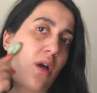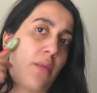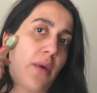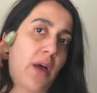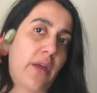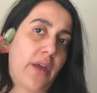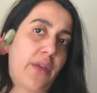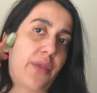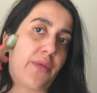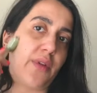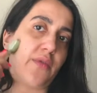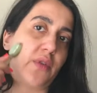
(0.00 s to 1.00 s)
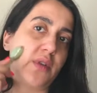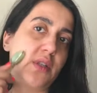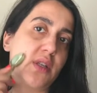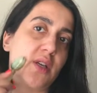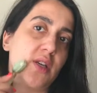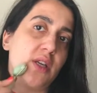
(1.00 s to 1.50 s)
about like 3-4
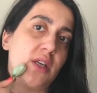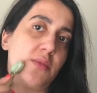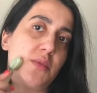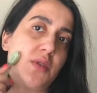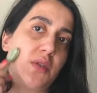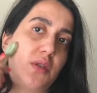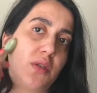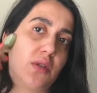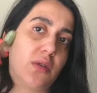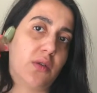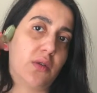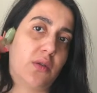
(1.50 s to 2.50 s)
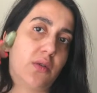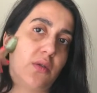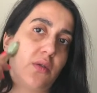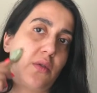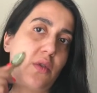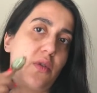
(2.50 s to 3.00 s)
times,
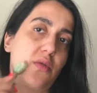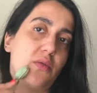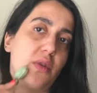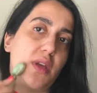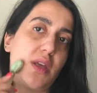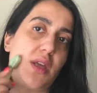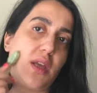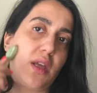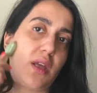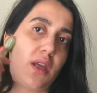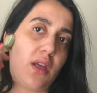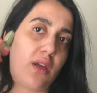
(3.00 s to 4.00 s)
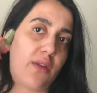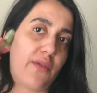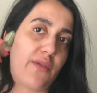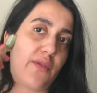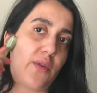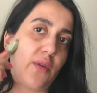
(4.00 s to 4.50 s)
2, 3,
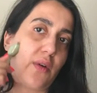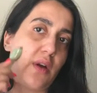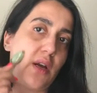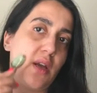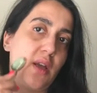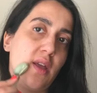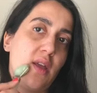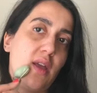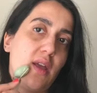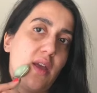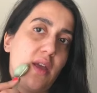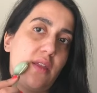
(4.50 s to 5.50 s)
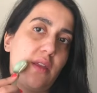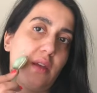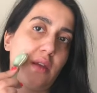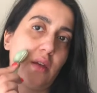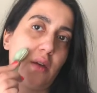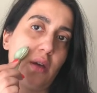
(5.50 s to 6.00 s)
4, and
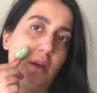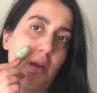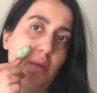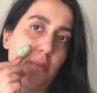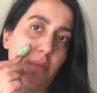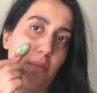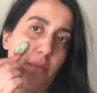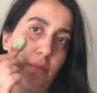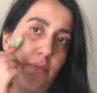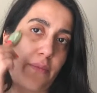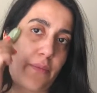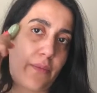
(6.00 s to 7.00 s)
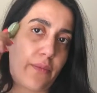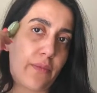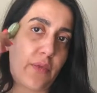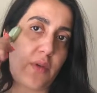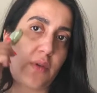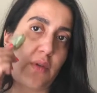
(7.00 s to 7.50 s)
then go up
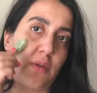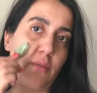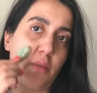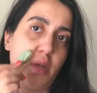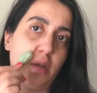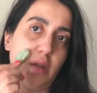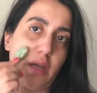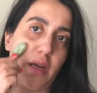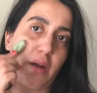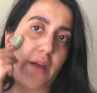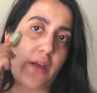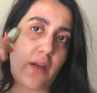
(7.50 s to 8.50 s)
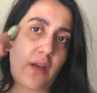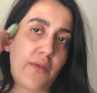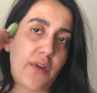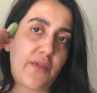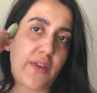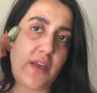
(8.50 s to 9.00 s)
the middle area of
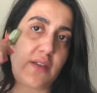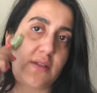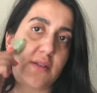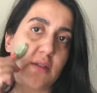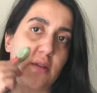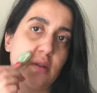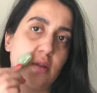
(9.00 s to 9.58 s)
your face.